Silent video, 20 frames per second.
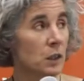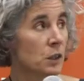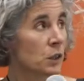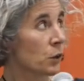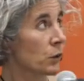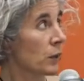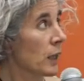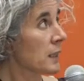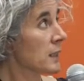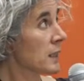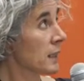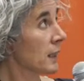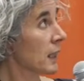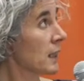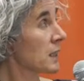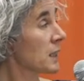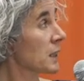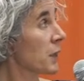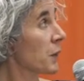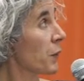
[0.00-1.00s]
so
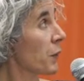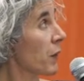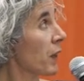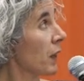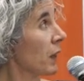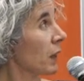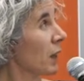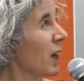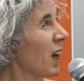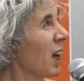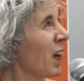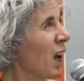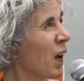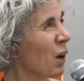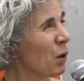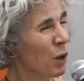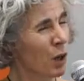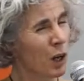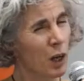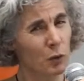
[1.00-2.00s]
that's the thing.
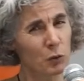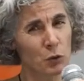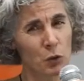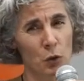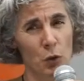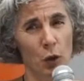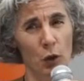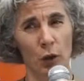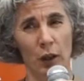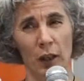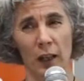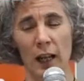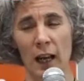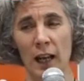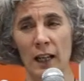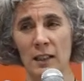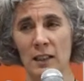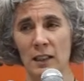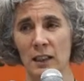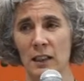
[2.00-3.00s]
How to
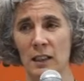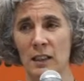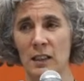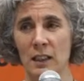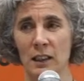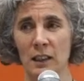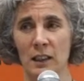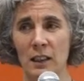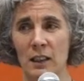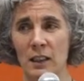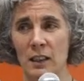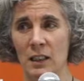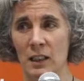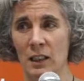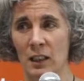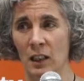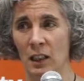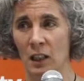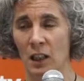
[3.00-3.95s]
organize these